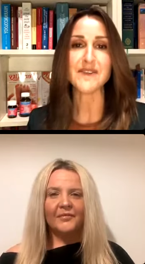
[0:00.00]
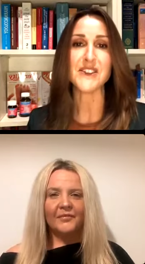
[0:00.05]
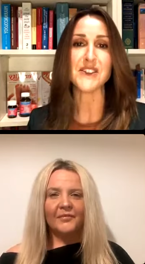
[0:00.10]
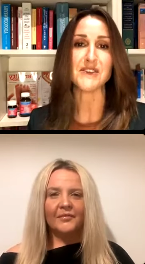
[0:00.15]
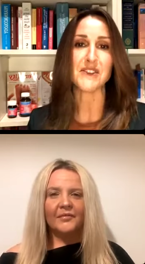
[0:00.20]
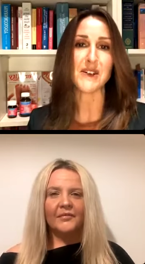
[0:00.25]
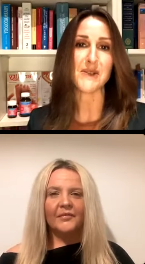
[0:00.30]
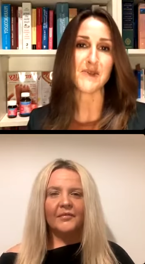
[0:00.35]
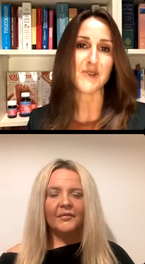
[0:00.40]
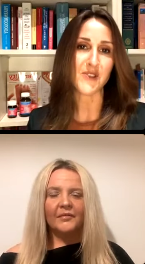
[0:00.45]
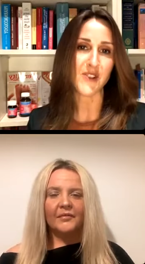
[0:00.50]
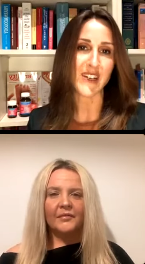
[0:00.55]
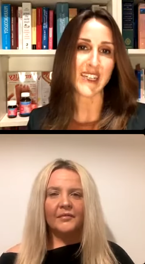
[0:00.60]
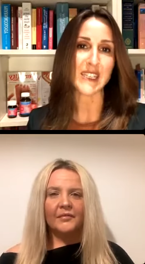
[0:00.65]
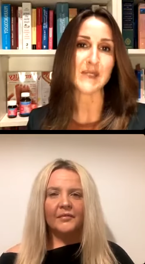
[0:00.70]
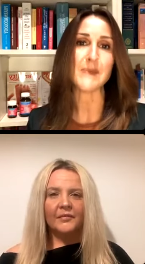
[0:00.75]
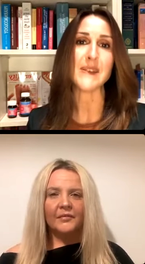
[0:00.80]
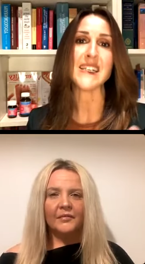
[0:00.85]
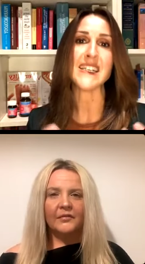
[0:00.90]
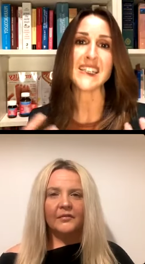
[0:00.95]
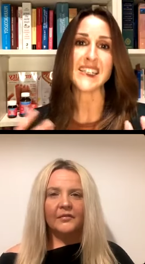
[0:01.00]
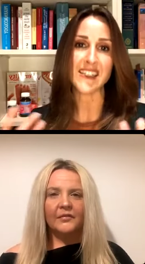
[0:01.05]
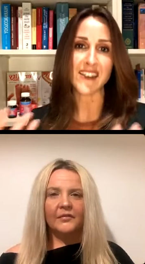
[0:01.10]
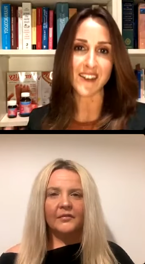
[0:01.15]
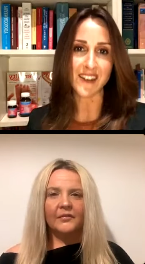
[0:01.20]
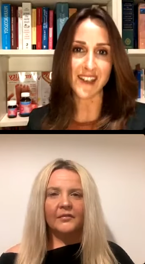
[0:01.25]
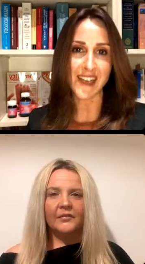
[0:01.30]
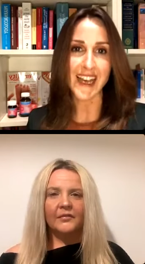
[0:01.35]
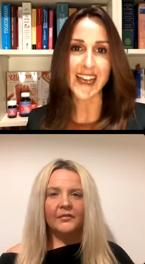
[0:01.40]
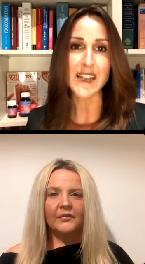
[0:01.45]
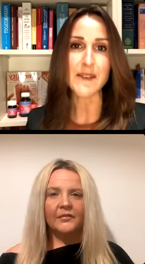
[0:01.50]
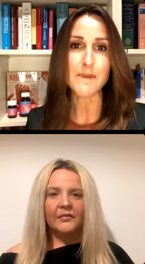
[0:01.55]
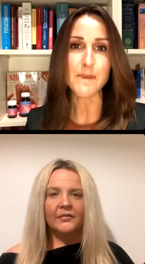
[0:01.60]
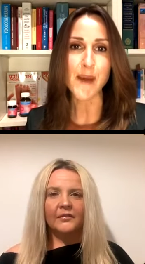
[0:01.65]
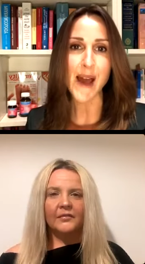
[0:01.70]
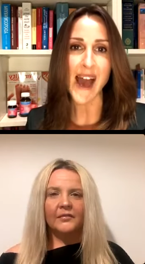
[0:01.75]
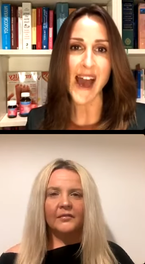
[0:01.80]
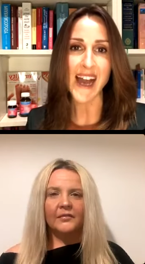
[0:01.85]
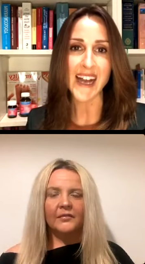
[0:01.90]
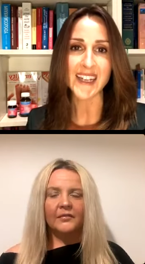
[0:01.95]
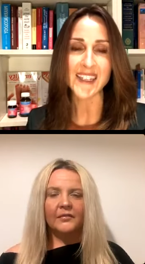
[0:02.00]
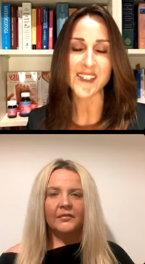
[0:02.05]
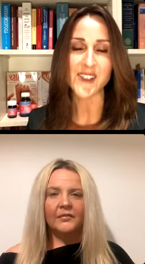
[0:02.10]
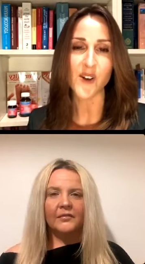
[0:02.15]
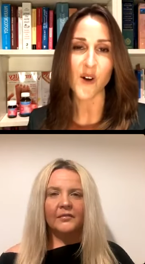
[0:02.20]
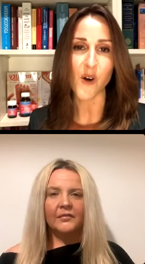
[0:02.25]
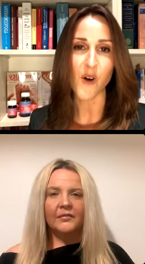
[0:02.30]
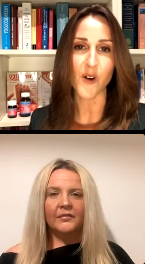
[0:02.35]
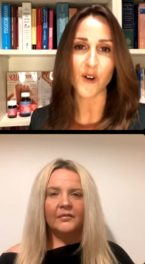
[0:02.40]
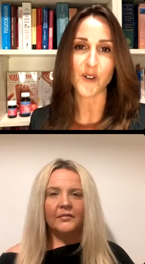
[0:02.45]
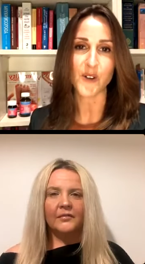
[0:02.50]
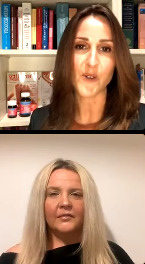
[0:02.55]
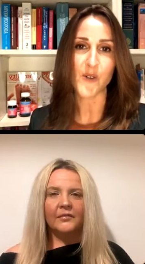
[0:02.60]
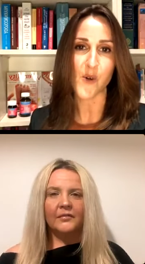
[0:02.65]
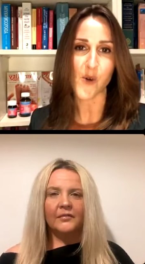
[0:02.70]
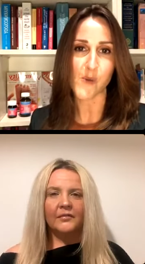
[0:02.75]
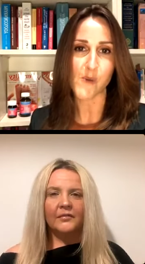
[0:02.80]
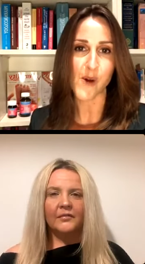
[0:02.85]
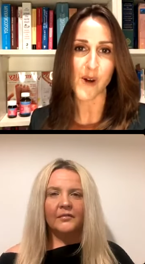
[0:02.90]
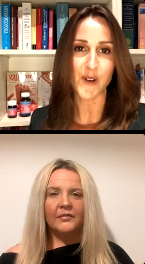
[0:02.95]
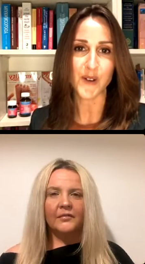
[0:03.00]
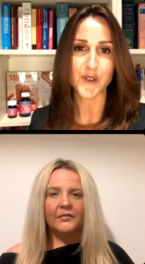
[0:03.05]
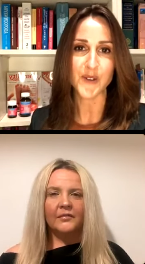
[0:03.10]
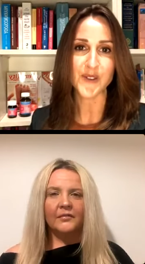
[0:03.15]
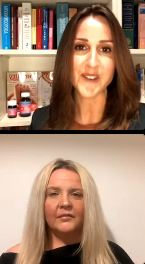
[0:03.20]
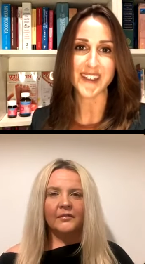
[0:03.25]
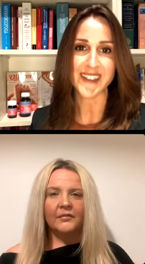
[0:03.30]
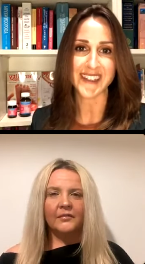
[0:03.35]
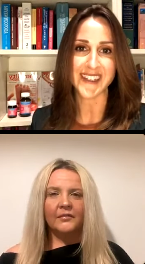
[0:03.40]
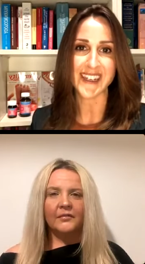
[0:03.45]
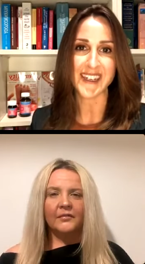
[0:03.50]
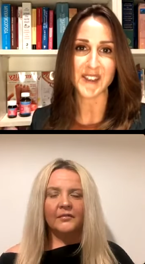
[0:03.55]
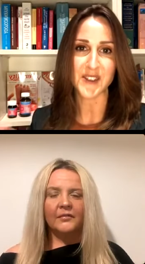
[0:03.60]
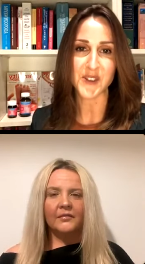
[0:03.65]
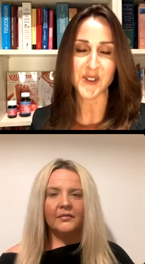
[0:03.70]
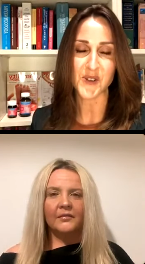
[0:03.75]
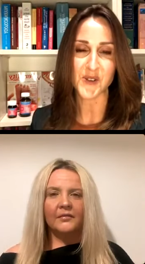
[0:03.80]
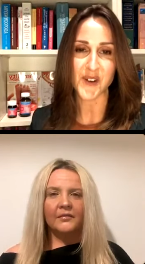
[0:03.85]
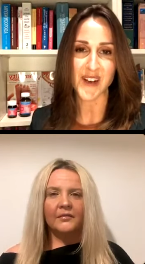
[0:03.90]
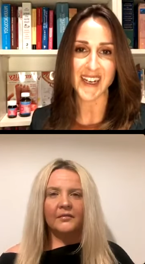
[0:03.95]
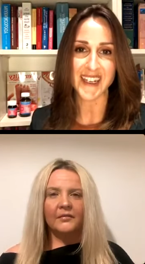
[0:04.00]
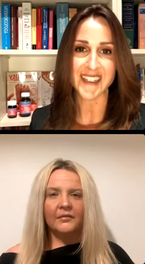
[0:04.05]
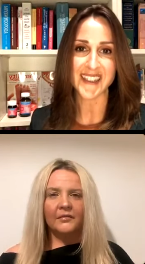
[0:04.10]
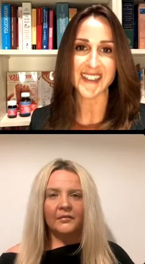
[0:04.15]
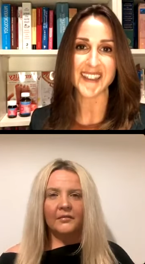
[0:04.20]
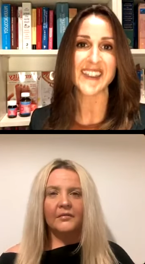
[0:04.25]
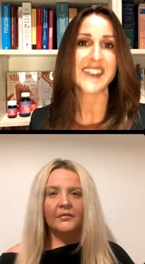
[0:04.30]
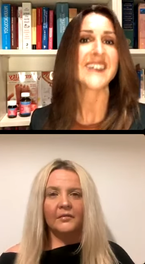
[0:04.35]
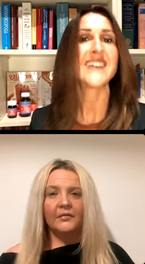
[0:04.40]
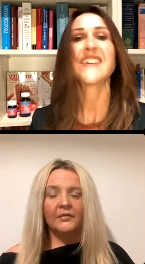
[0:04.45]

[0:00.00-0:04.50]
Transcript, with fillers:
Speaker 1: neurotransmitters and that impact on hormones and, and stress.